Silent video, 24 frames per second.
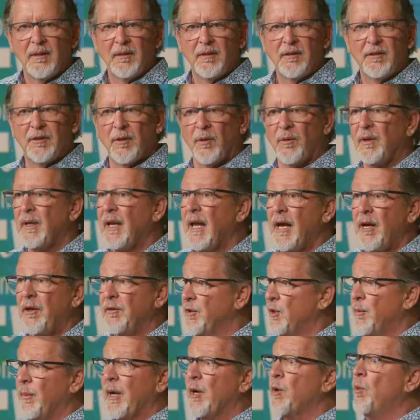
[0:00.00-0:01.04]
Don't allow,
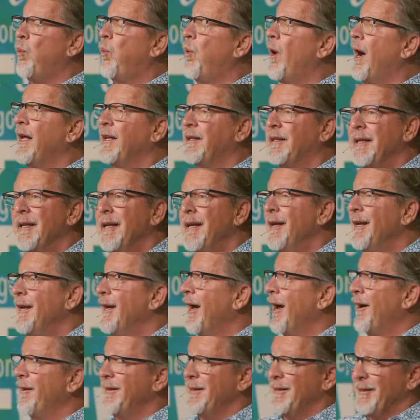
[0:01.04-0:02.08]
no matter what,
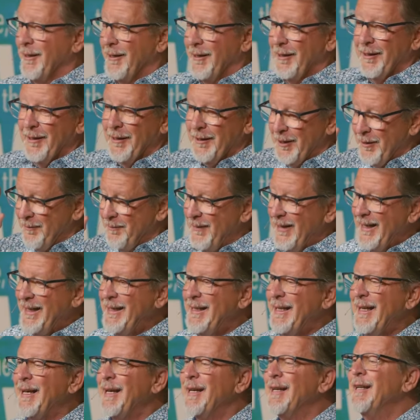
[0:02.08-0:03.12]
the
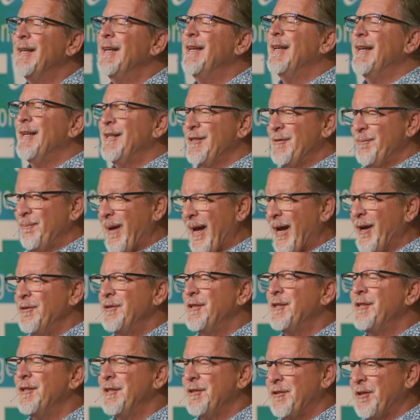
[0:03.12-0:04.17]
media is bound
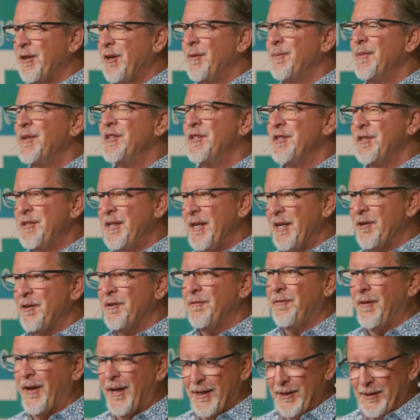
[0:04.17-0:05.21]
and determined to
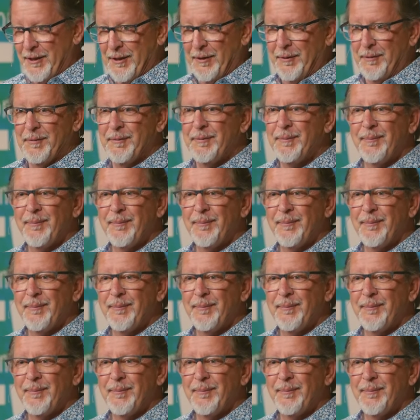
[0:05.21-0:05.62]
terrify you